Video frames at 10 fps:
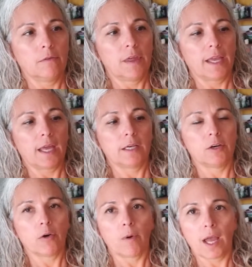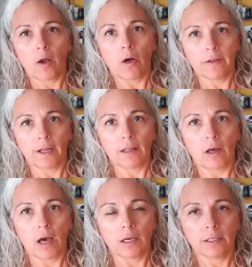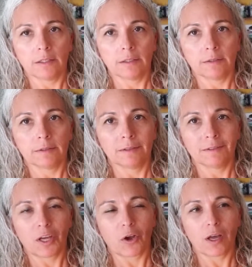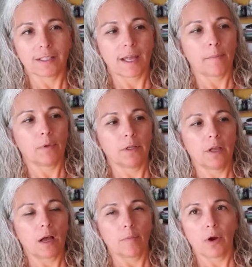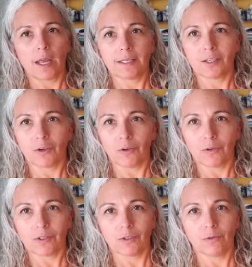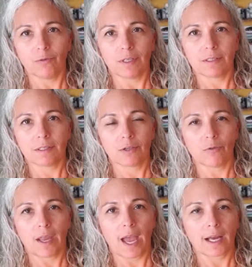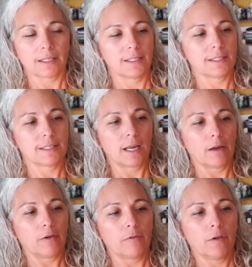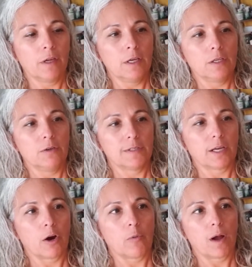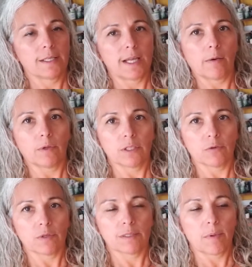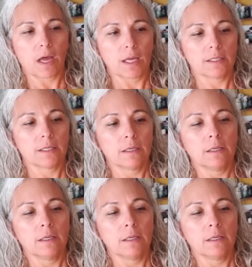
that get in our way all day long, that cause that bulldog brain to react instead of using our wise owl to respond.